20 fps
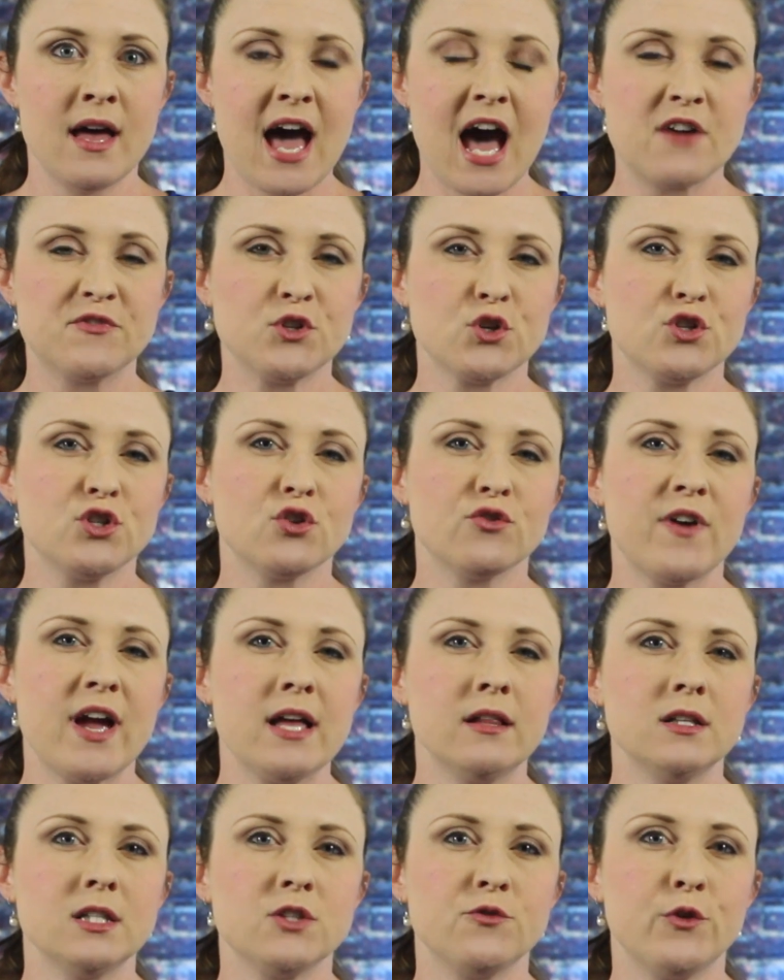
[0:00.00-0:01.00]
after
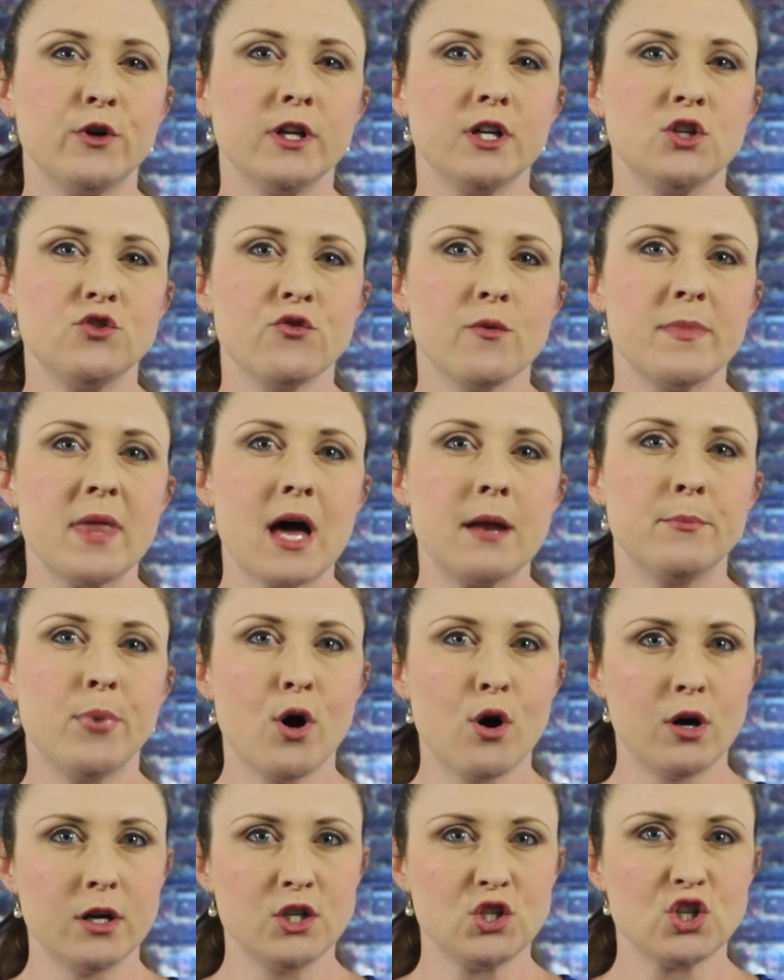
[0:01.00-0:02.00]
surveillance footage from that
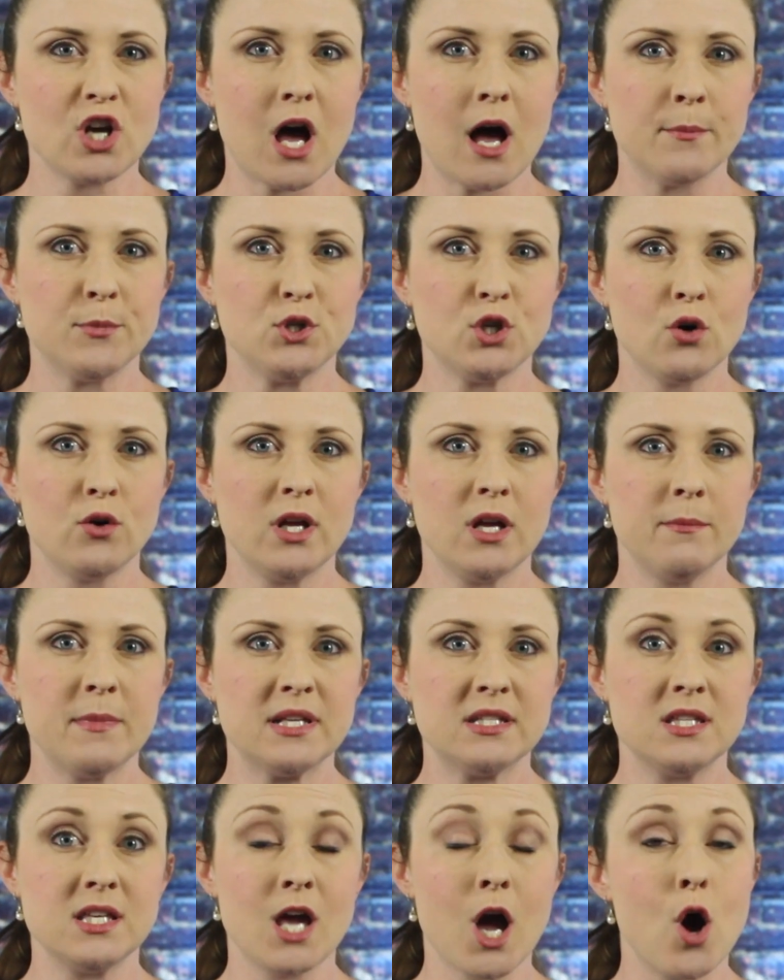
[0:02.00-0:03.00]
pawn shop showed him
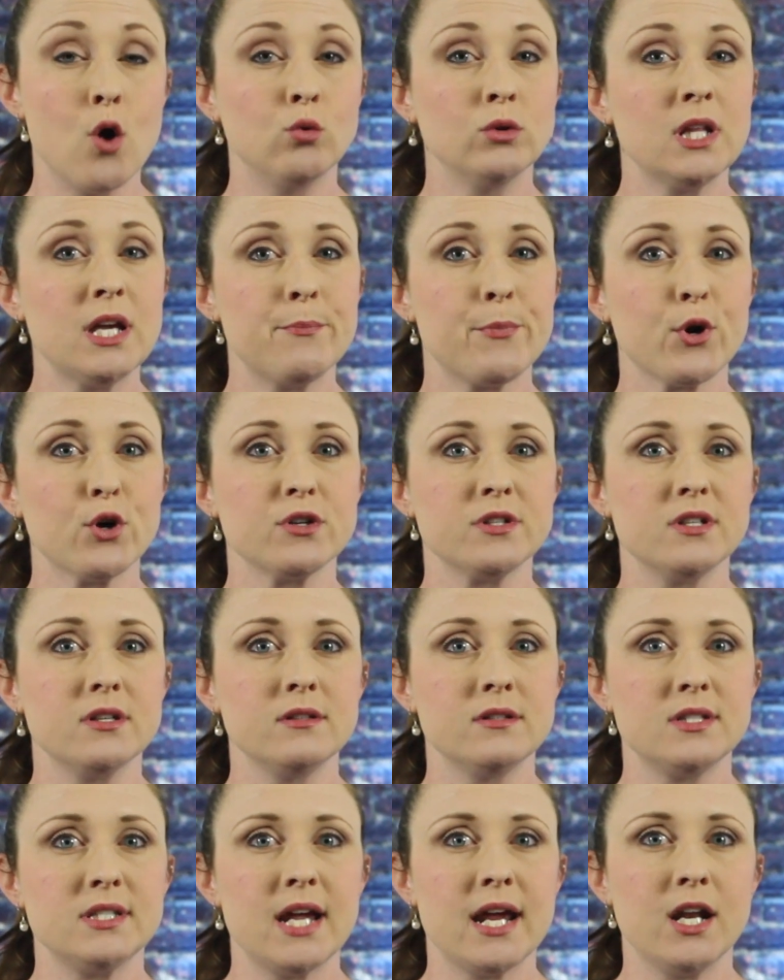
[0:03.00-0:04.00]
as the only
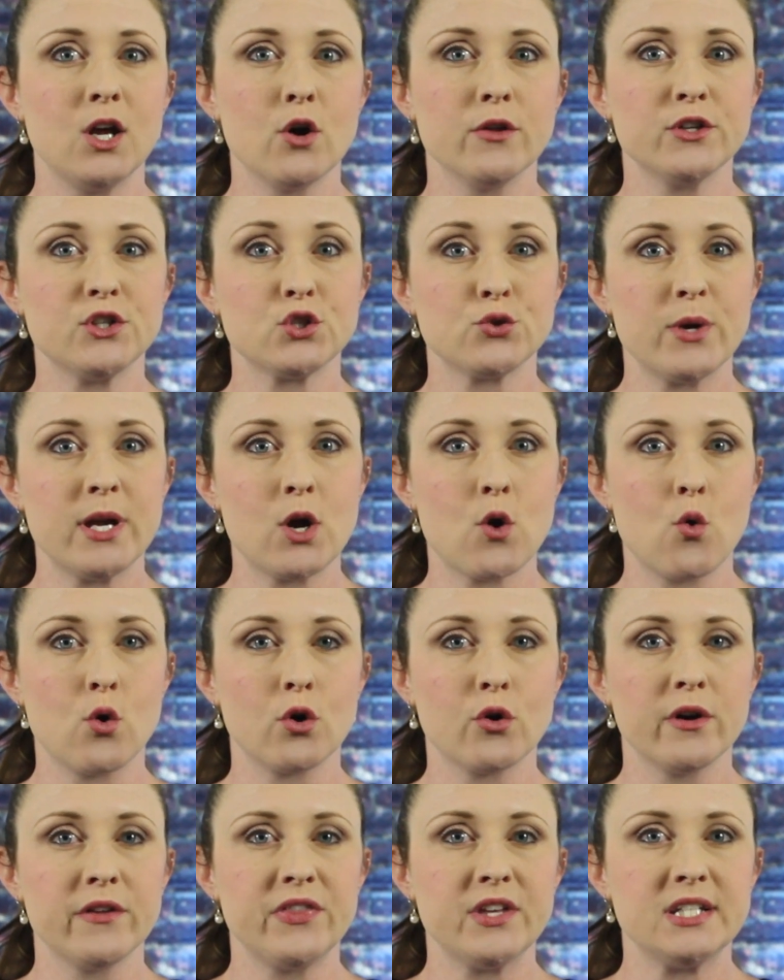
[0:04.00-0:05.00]
person standing on the street
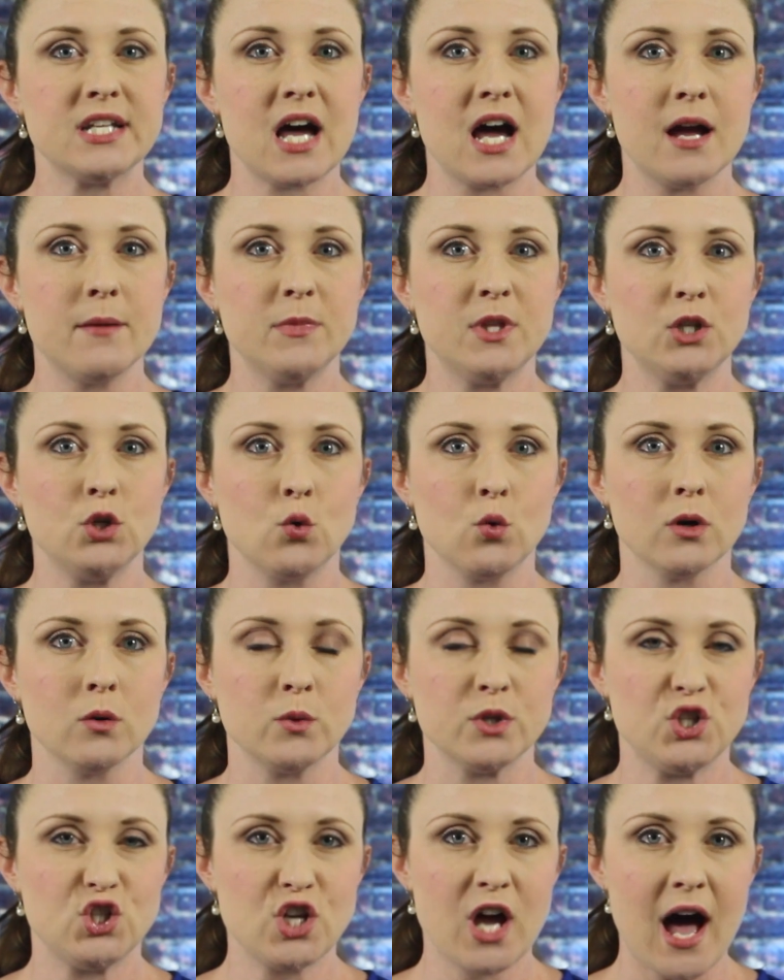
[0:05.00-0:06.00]
corner at the time that Dorn
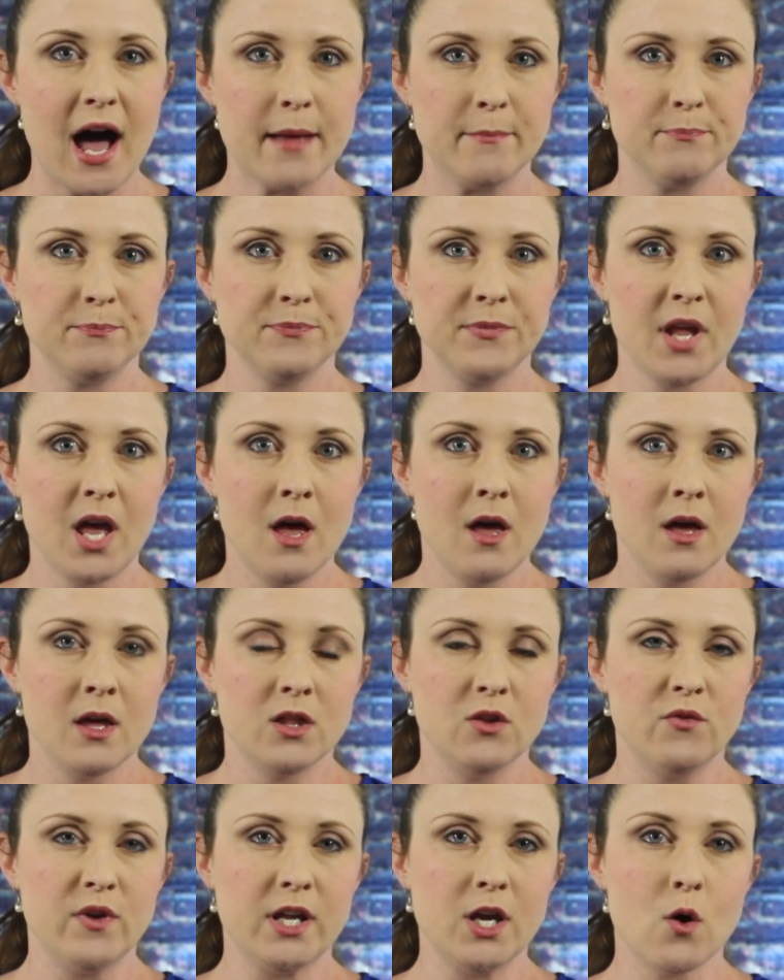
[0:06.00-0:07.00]
was shot.
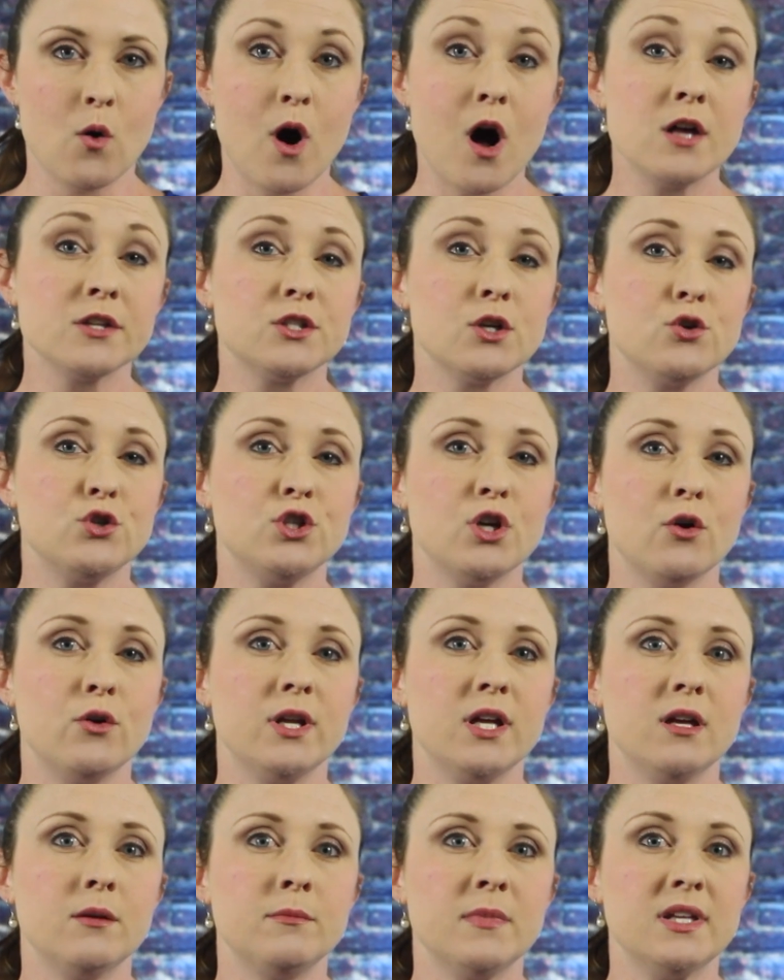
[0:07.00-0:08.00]
The video also showed
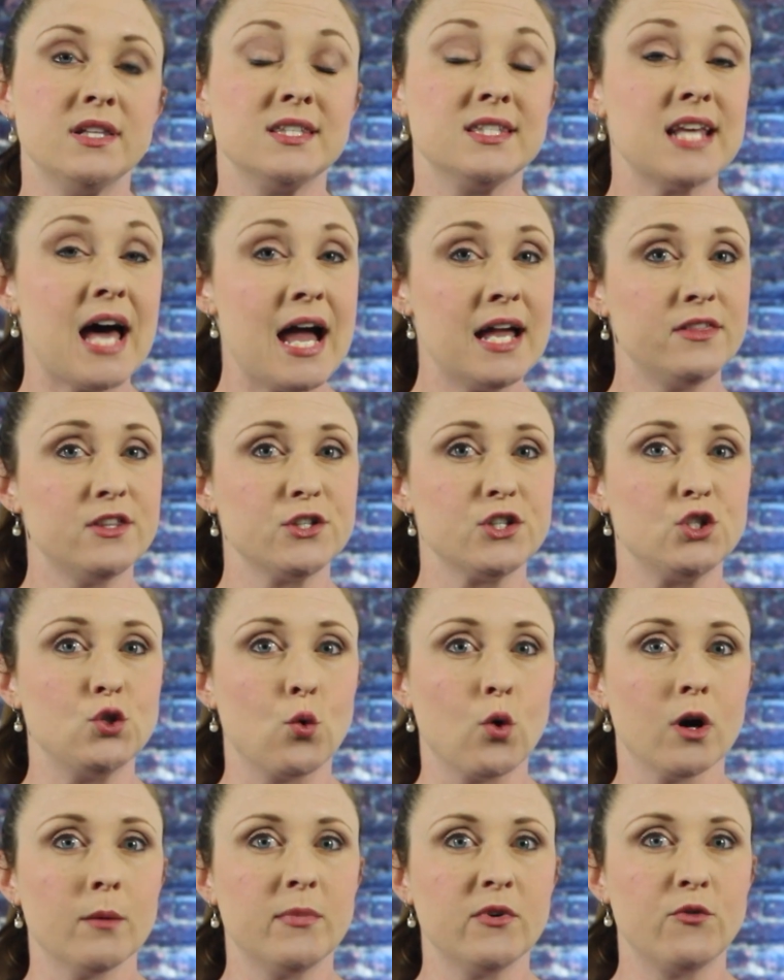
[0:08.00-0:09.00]
him inside the
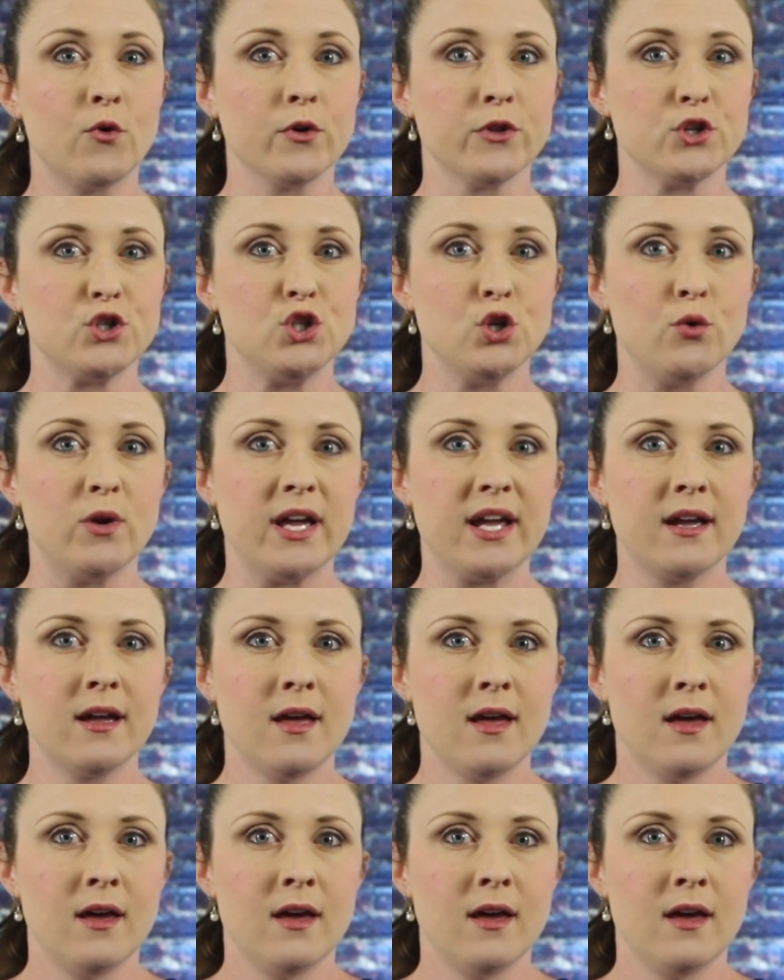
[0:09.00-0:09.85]
store before the shooting